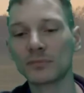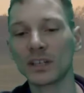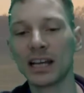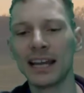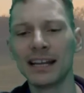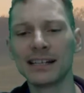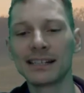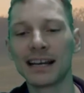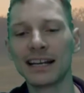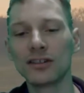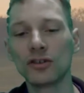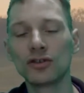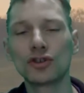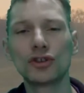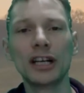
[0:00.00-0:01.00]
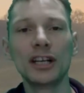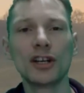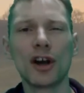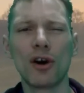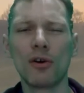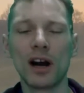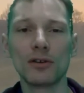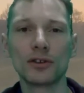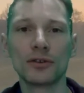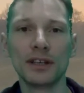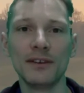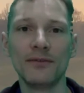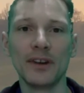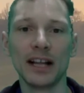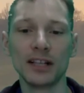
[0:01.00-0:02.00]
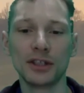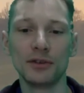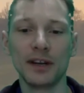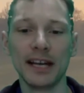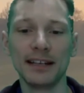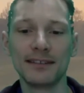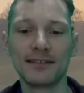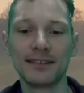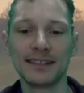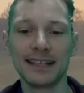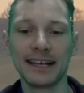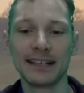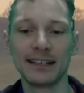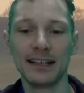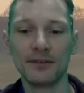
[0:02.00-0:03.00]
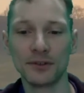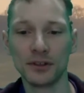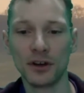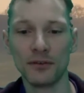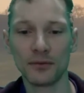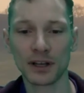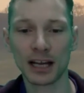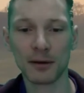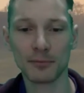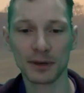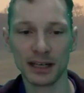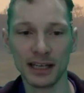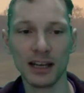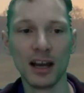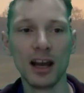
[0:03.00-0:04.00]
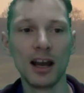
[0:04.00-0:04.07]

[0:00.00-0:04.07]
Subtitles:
And I don't really know how to evaluate the debt level of a company